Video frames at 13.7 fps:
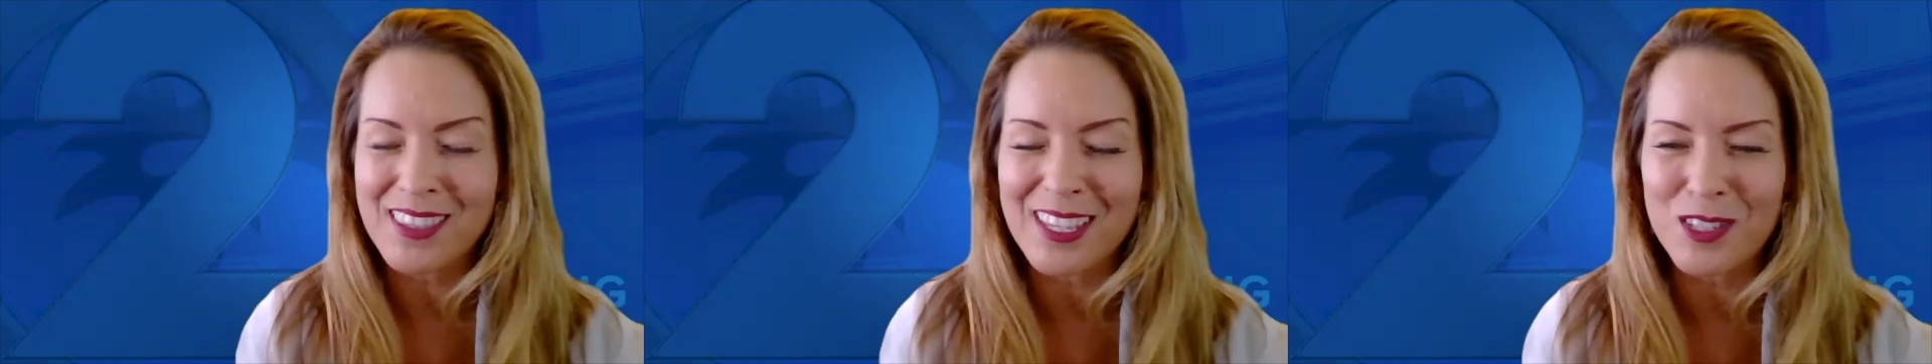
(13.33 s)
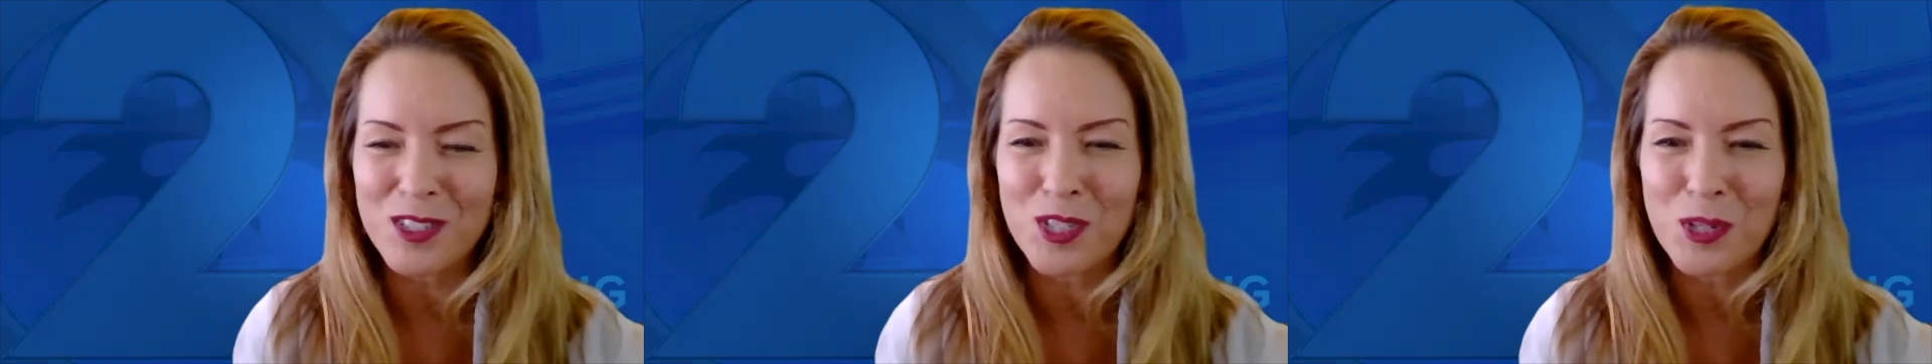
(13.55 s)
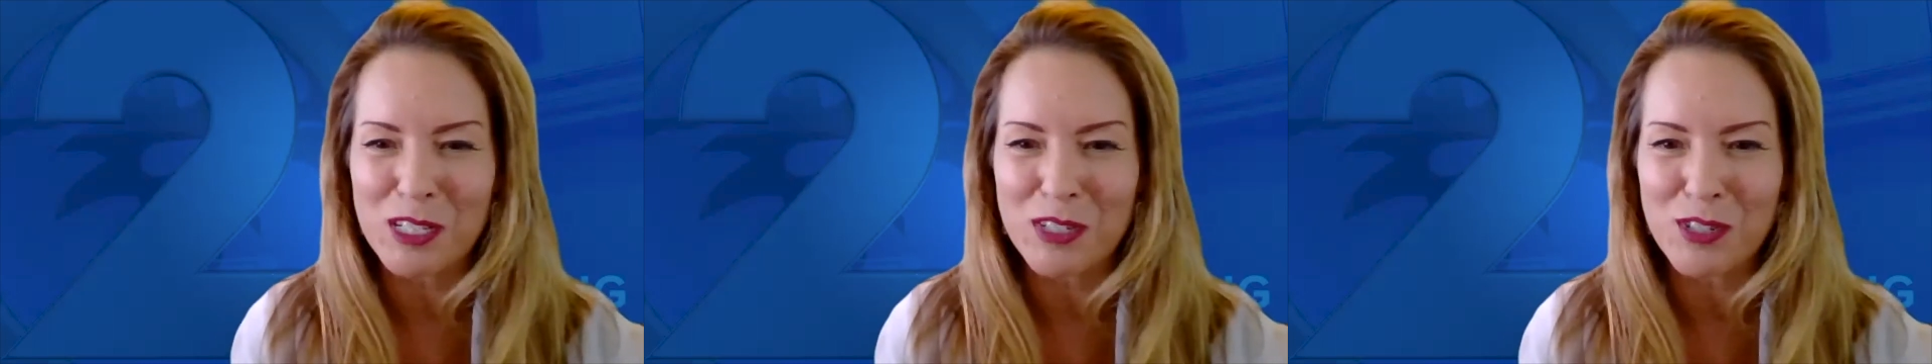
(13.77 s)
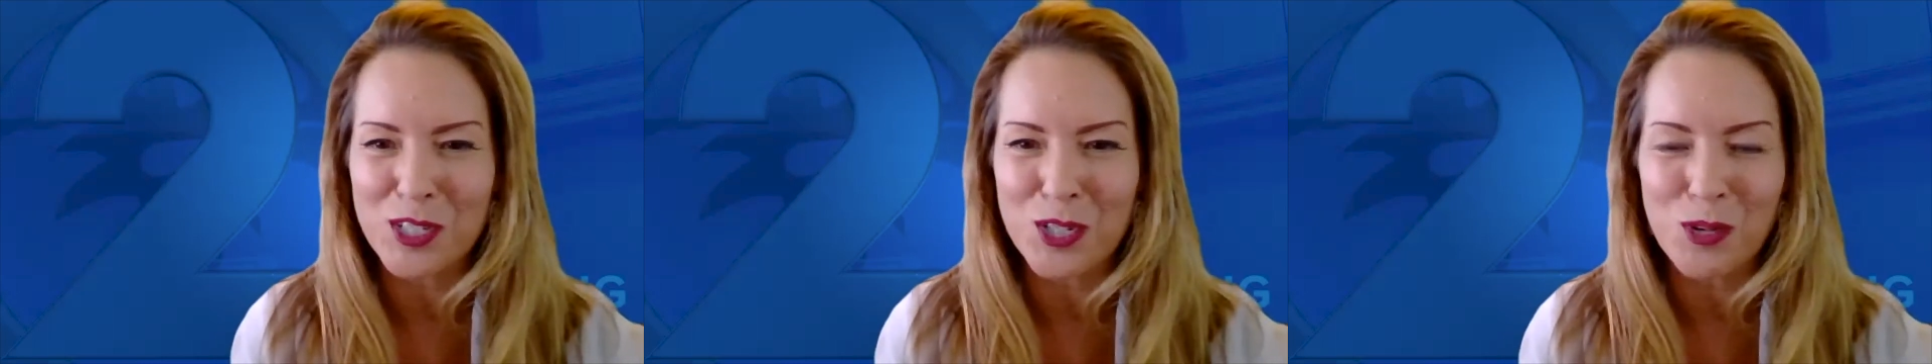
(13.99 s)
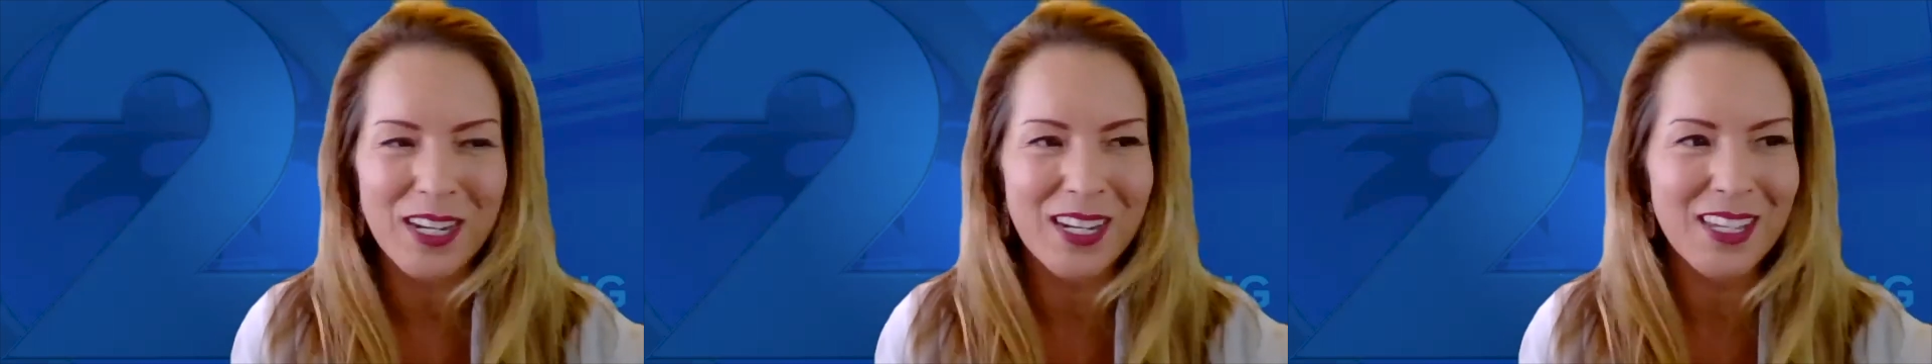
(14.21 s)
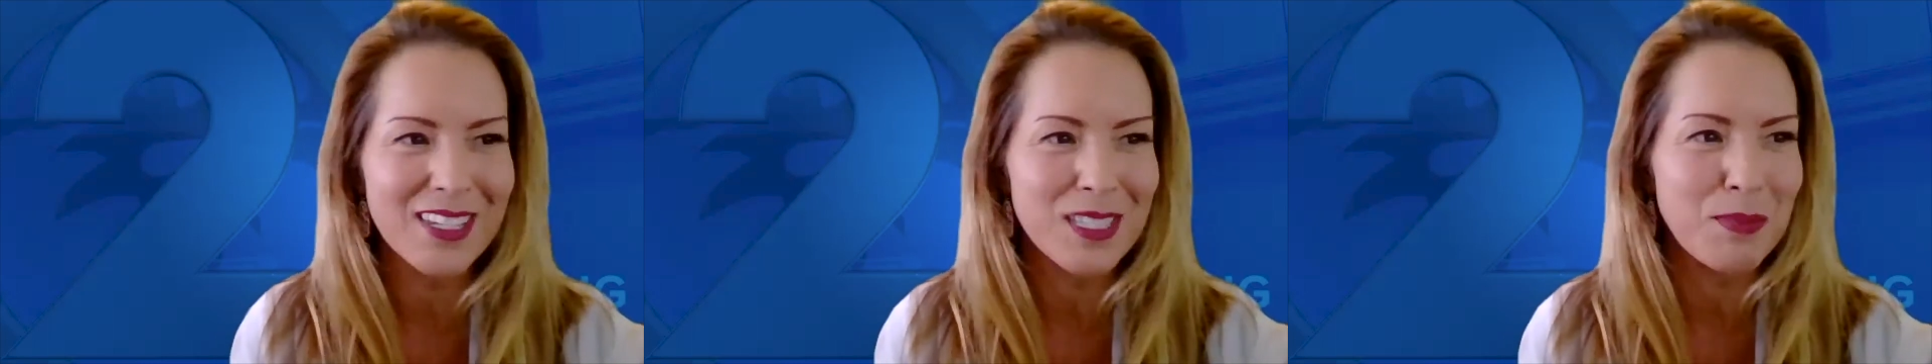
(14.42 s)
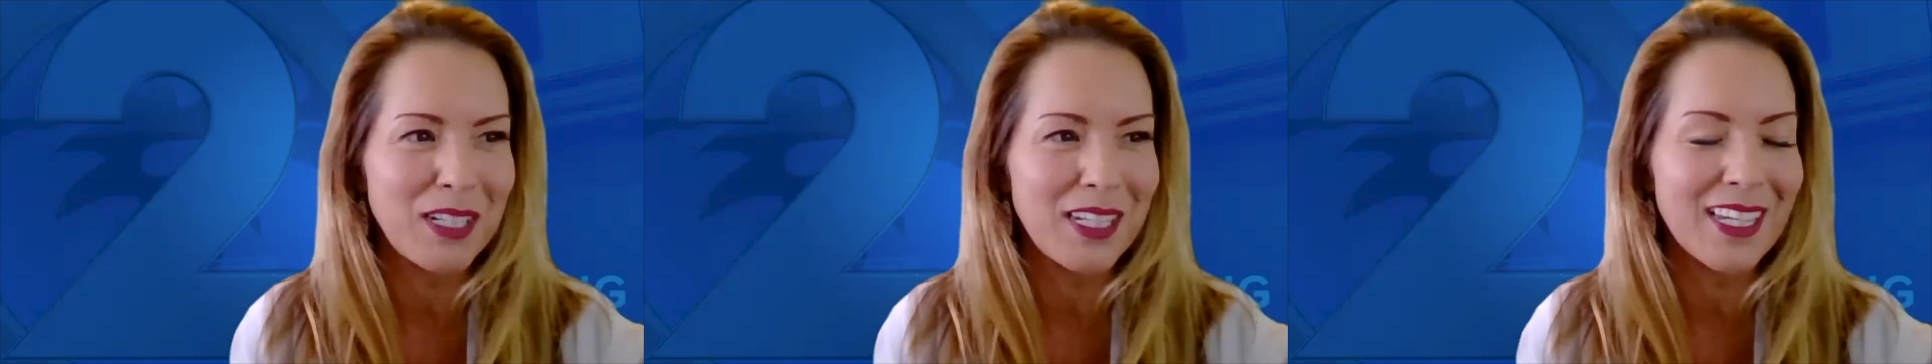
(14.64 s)
Thank you so much for joining us,
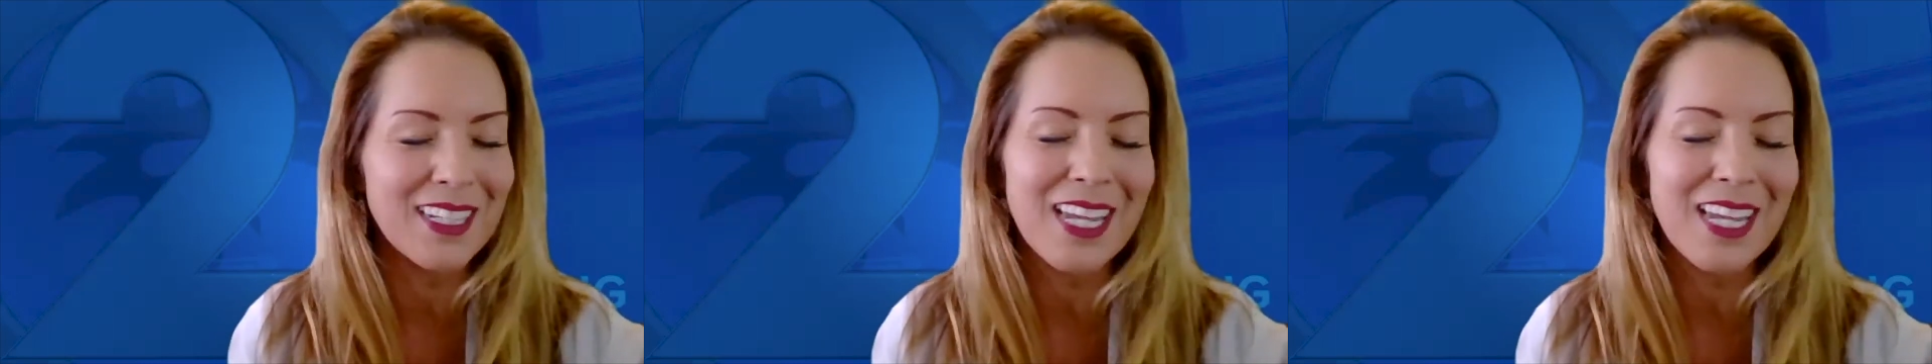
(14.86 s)
Malia.